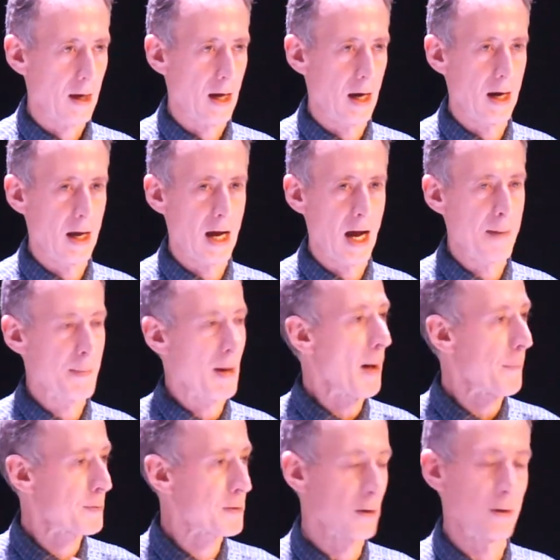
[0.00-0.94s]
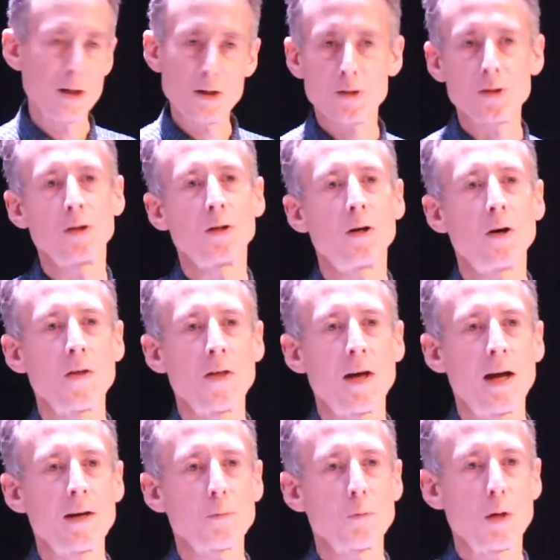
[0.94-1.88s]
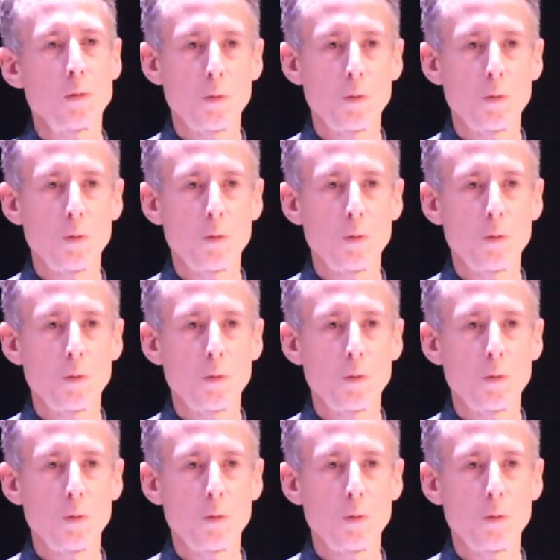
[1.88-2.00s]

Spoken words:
And I am absolutely sure that we